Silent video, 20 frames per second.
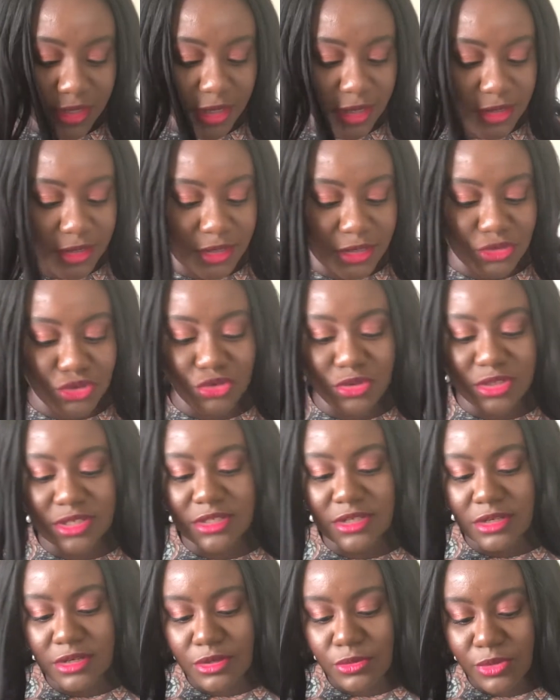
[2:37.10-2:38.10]
getting
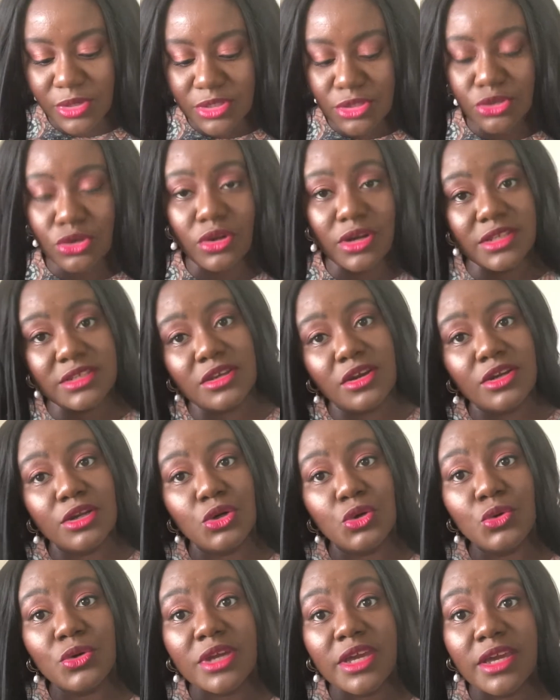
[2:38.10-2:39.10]
interested in retinol. I
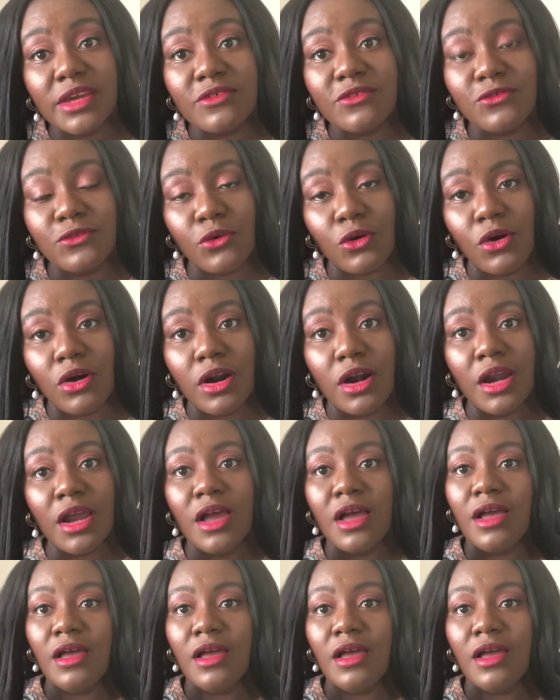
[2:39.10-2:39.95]
started looking for